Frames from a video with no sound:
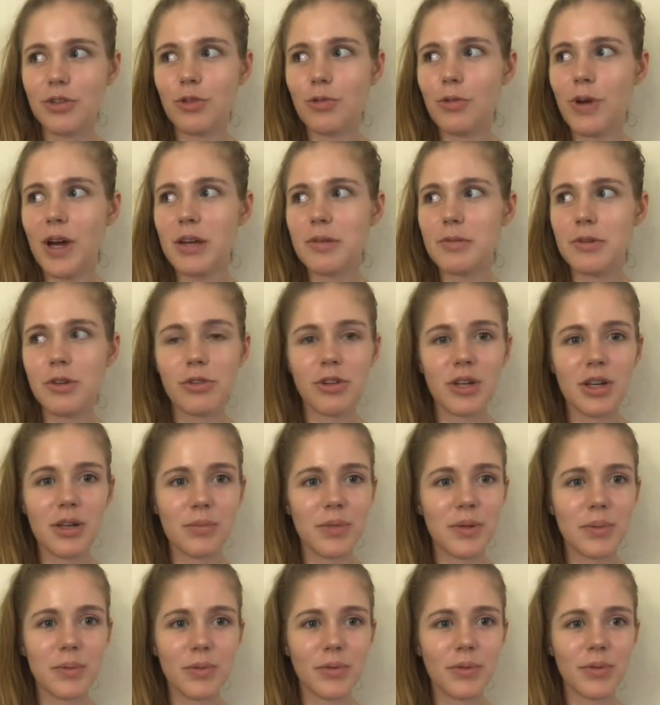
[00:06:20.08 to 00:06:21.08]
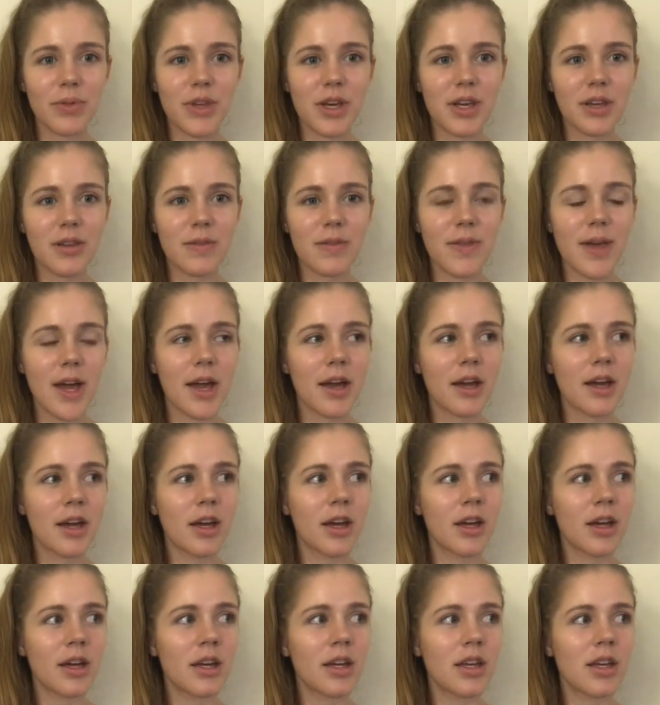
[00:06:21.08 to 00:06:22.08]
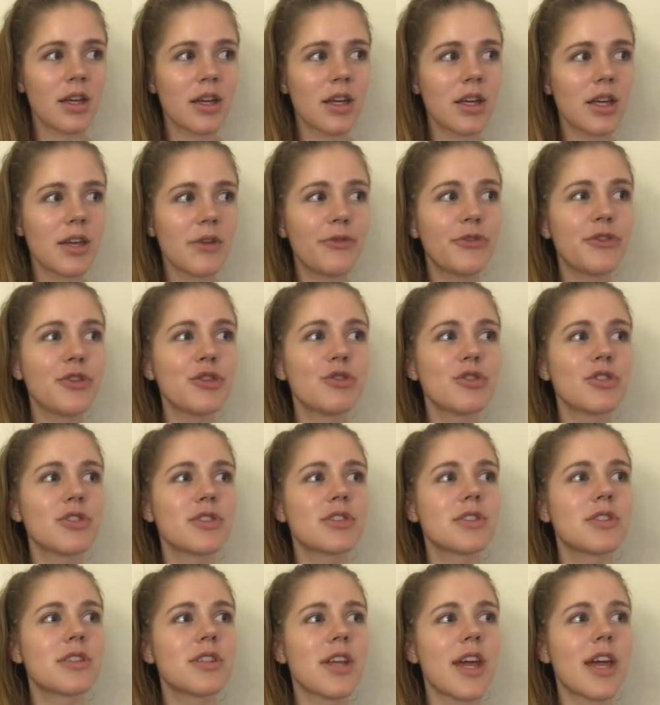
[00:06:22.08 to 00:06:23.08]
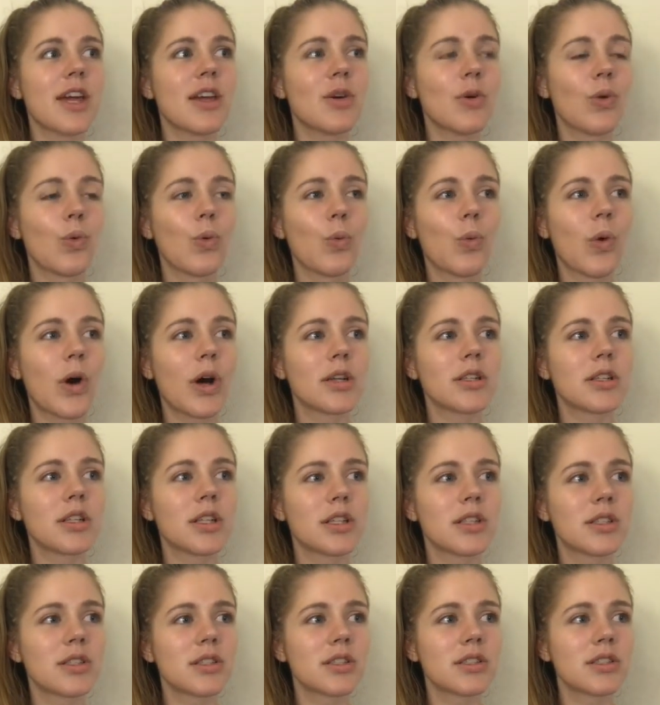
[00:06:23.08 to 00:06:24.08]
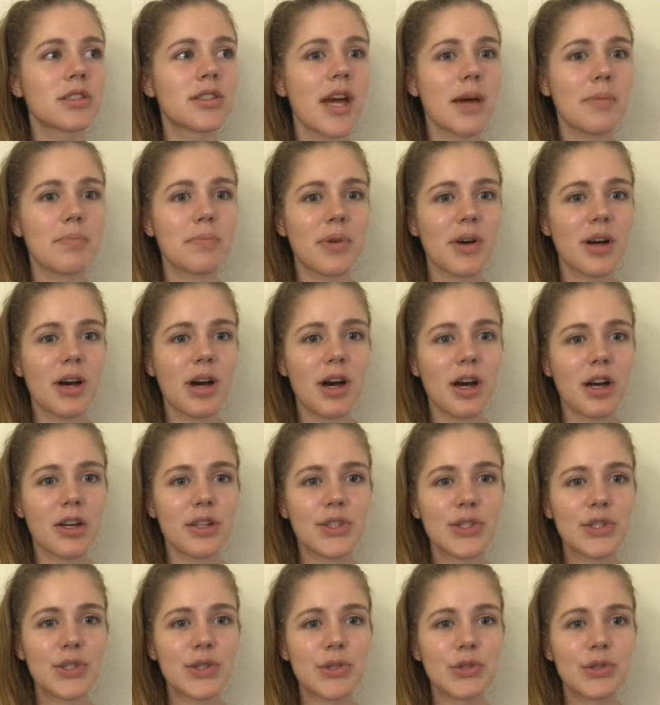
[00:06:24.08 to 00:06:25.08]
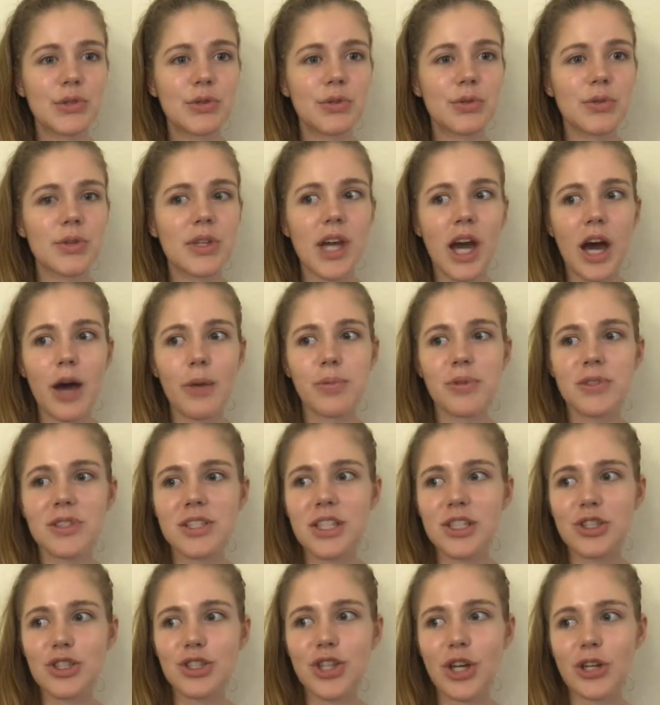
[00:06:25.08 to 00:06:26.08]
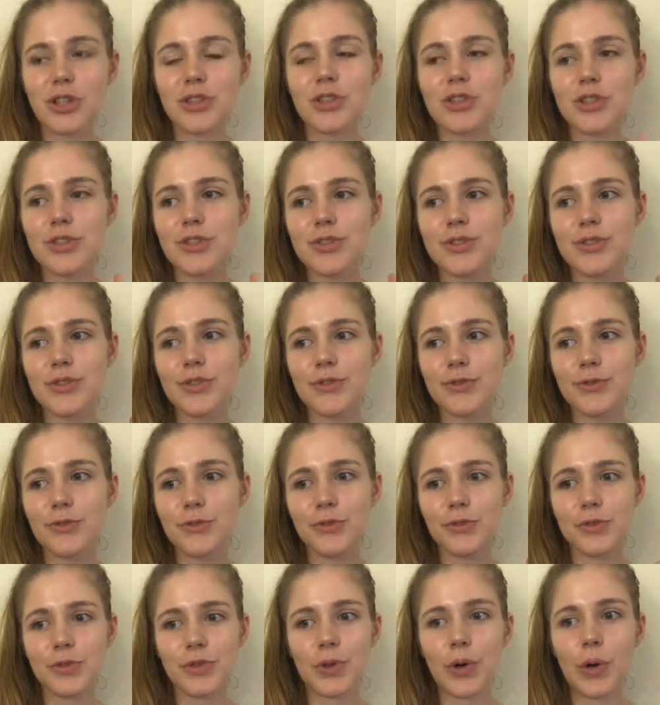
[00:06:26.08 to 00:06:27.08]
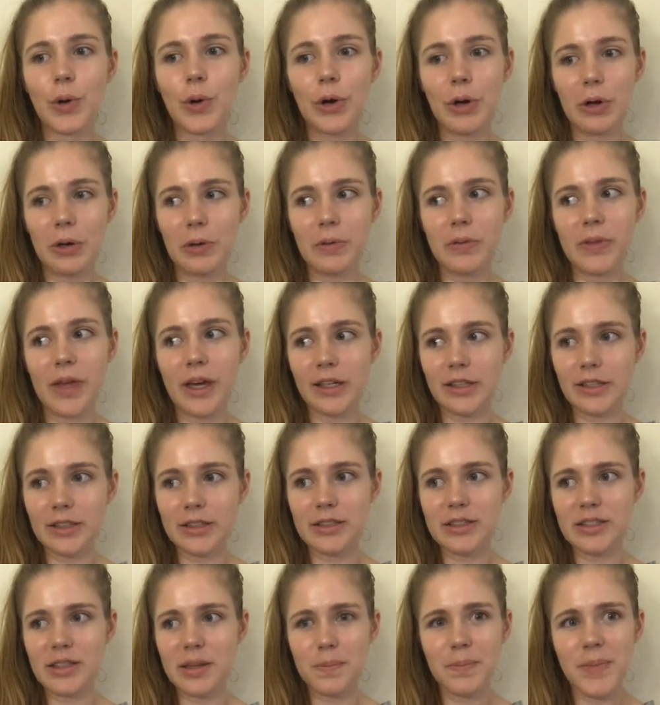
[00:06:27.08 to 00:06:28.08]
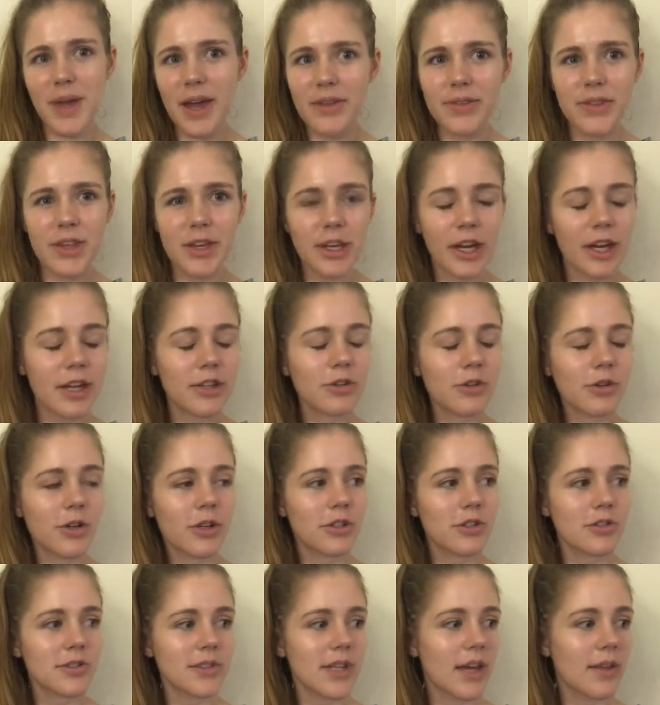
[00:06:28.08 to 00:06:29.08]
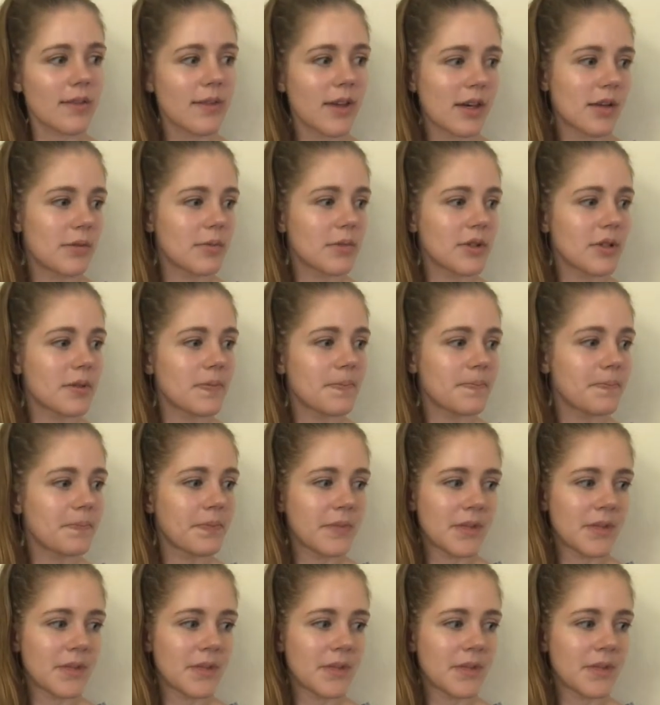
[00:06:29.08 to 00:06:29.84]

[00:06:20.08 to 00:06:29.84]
why Korean people think that if you take one step onto the opposite gender's floor that it's a bad thing. I don't understand that, but